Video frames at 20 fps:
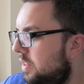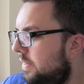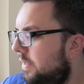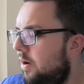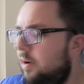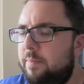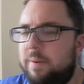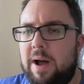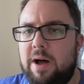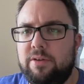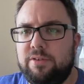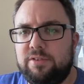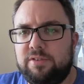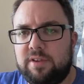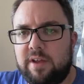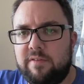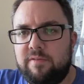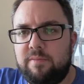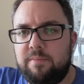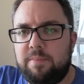They're about
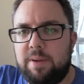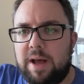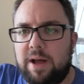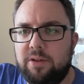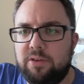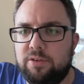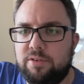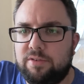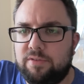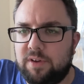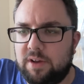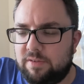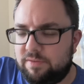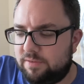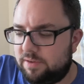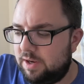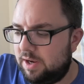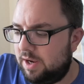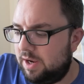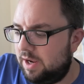
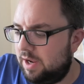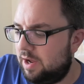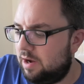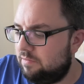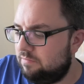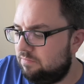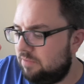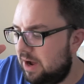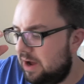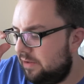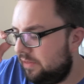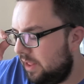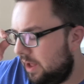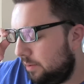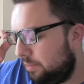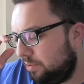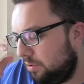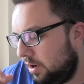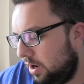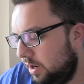£7.50, around
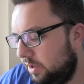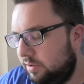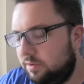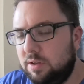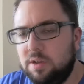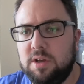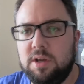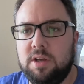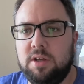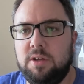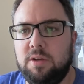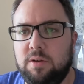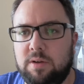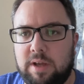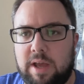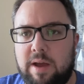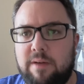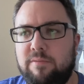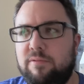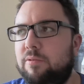that price. You can
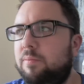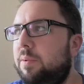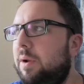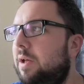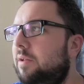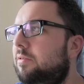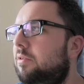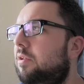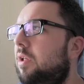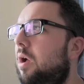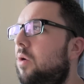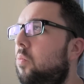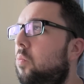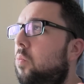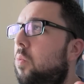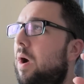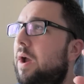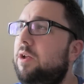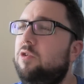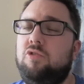get them from places like
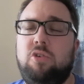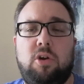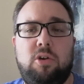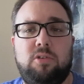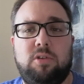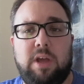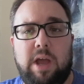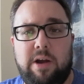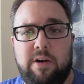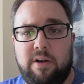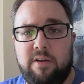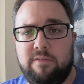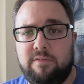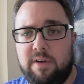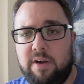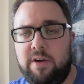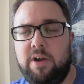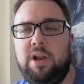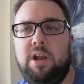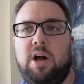Waitrose, carry a
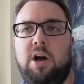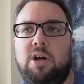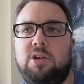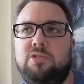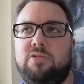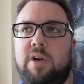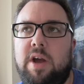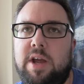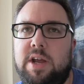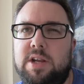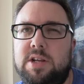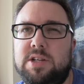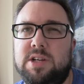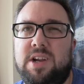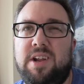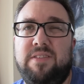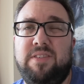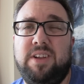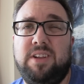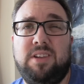very large range,
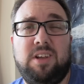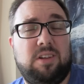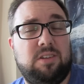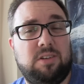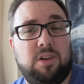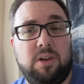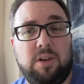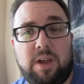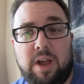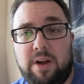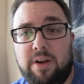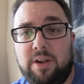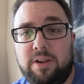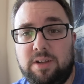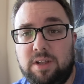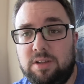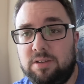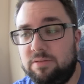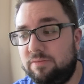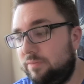and I think Tesco carry a
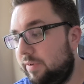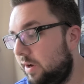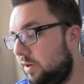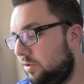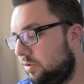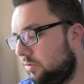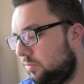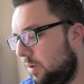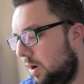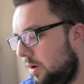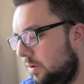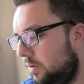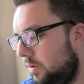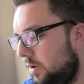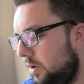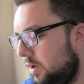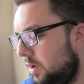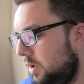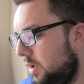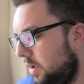decent range as well.
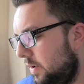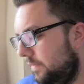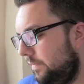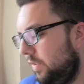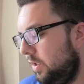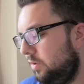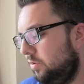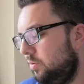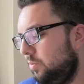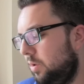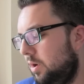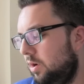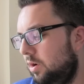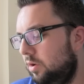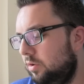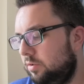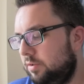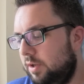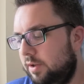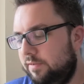This is what it
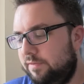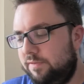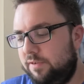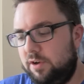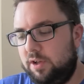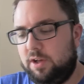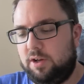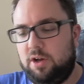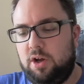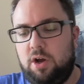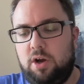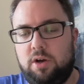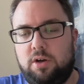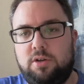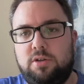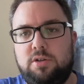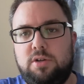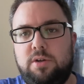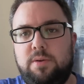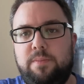looks like fully
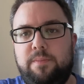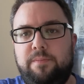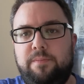cooked.